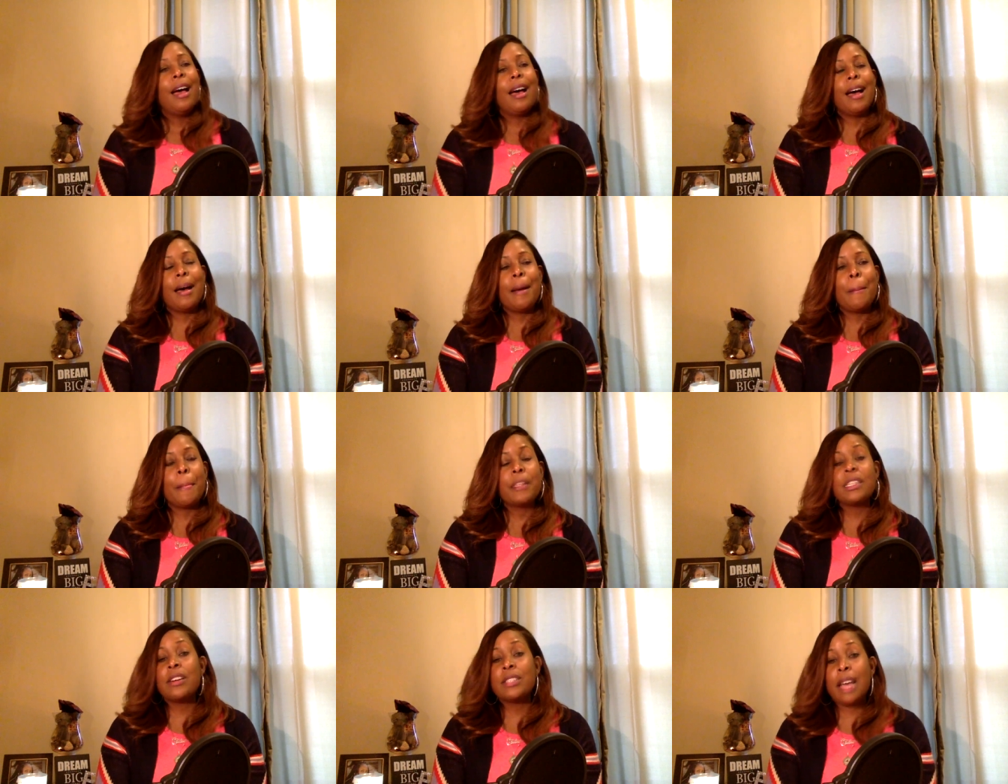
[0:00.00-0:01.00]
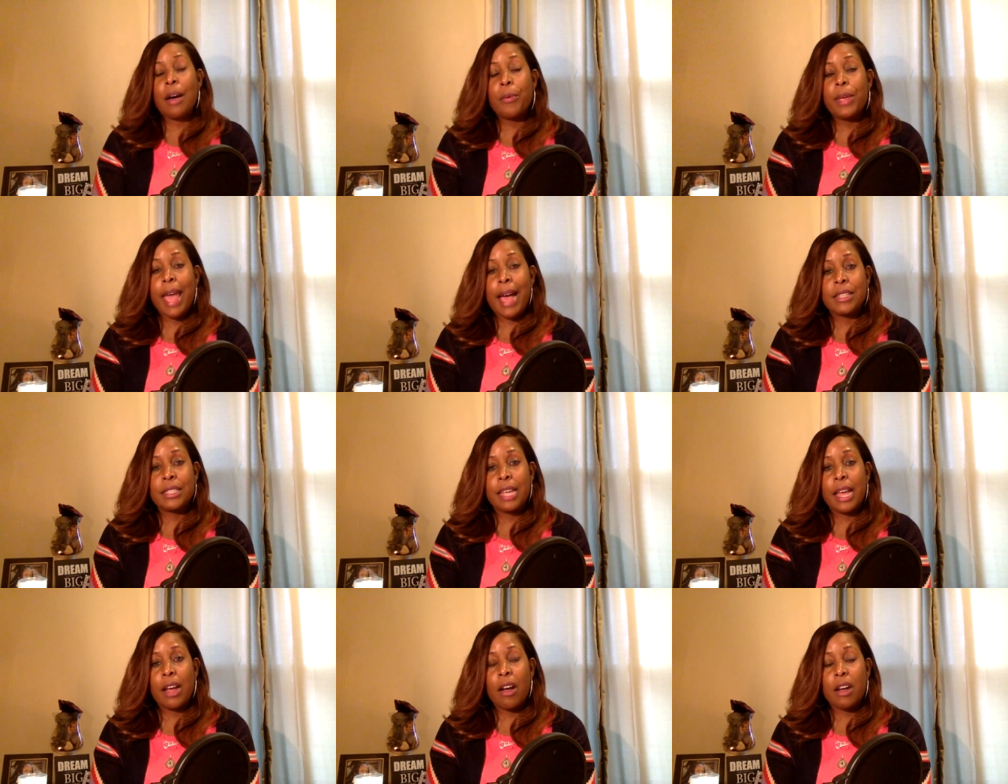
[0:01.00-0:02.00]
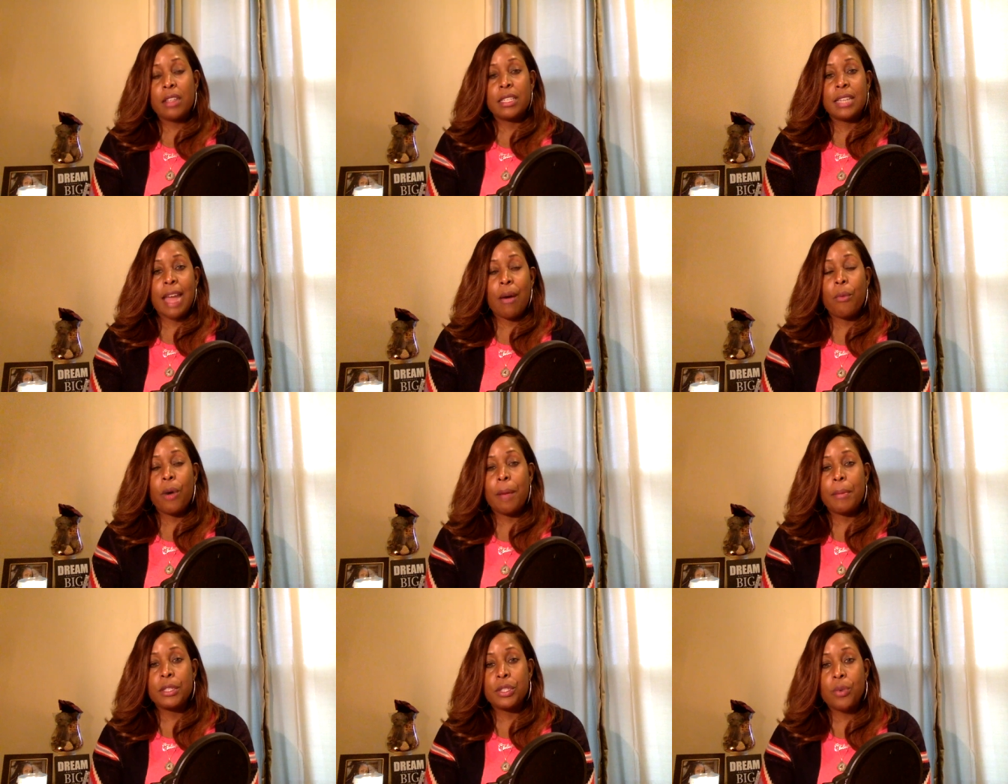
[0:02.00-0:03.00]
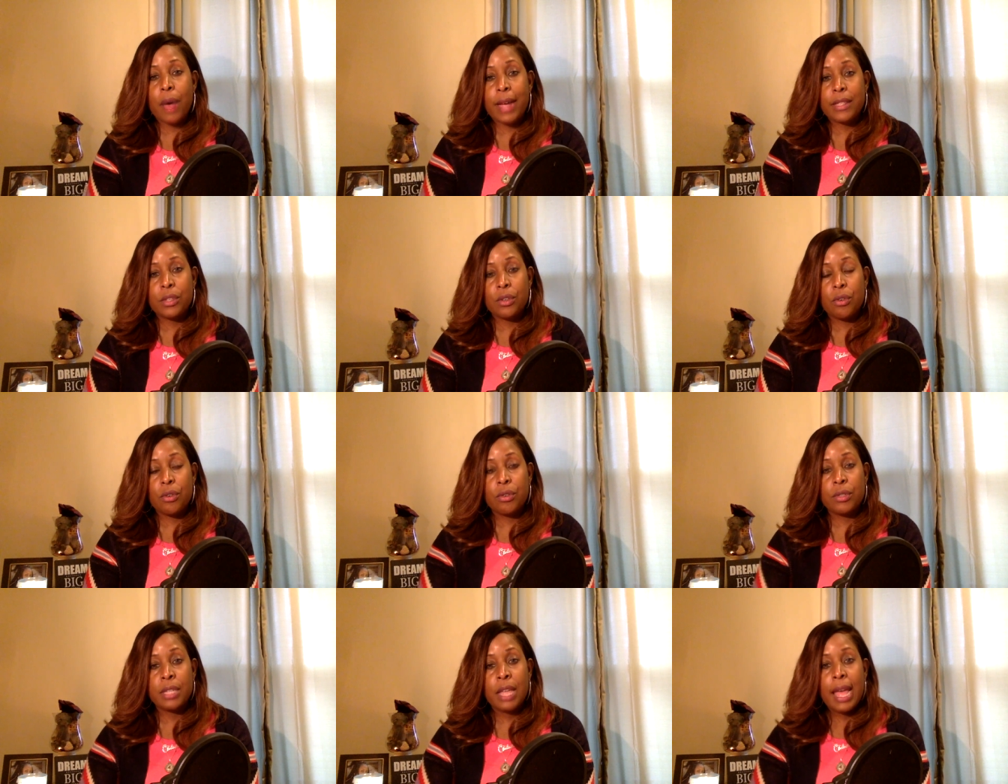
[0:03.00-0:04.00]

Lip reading: Turns out we actually had gone to not one but two high schools